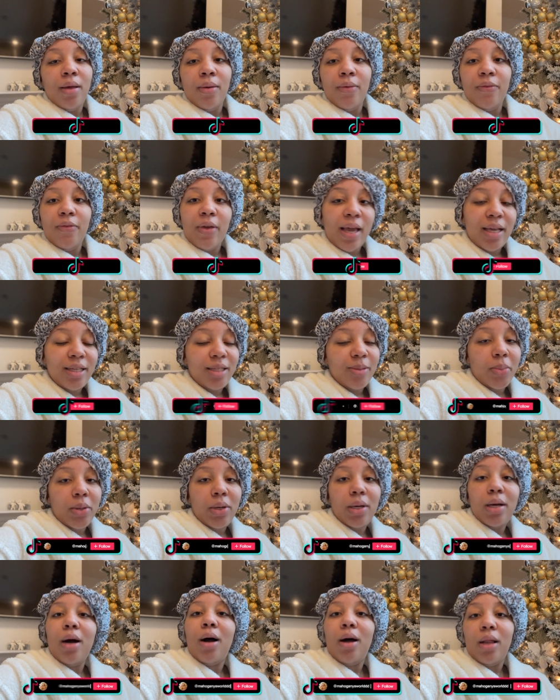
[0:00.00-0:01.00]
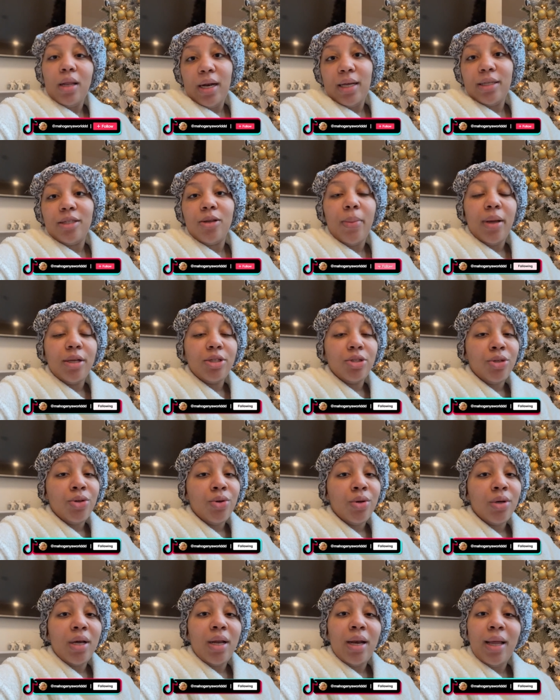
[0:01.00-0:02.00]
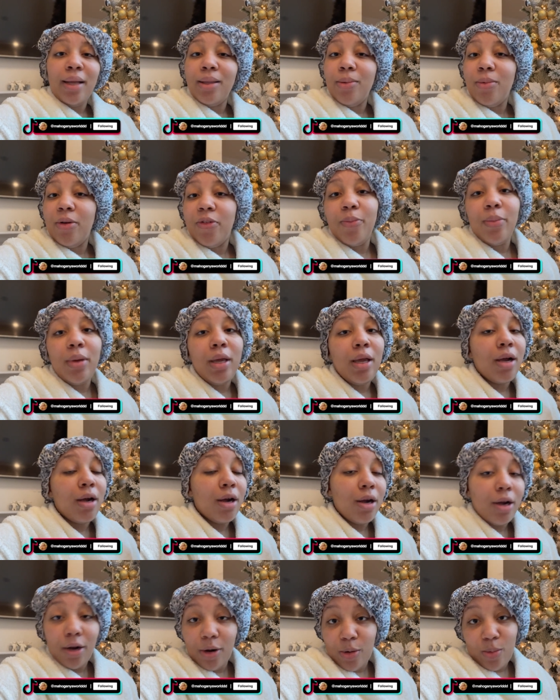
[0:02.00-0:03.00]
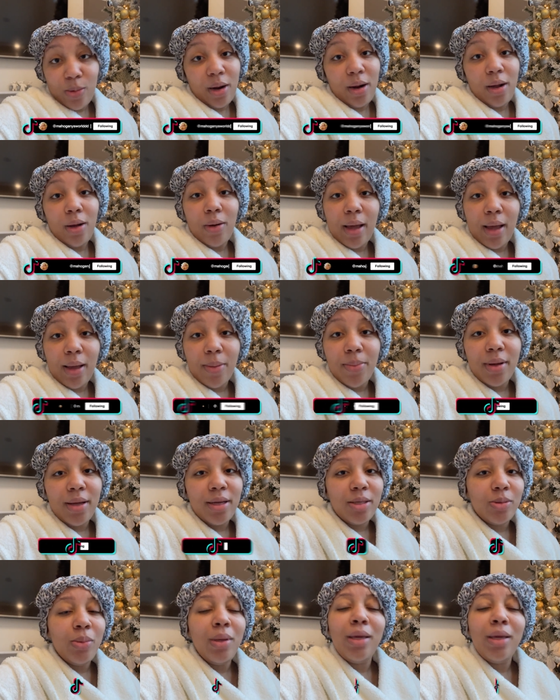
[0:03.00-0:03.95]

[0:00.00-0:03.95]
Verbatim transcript: facebook all of that so make sure you connect with me everywhere okay because we